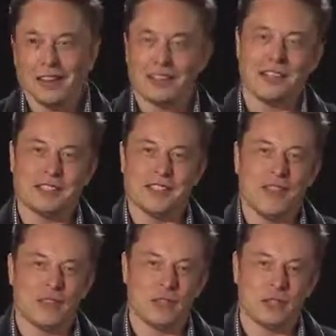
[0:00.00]
is
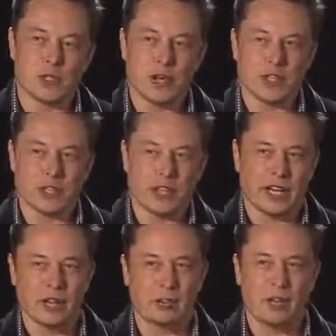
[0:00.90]
have the charge
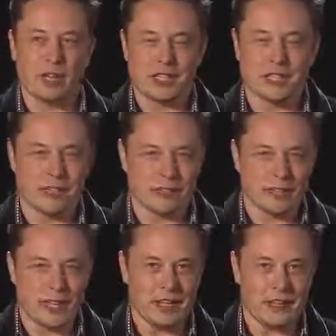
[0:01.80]
connector plug
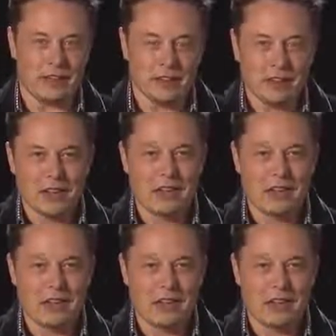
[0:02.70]
itself in.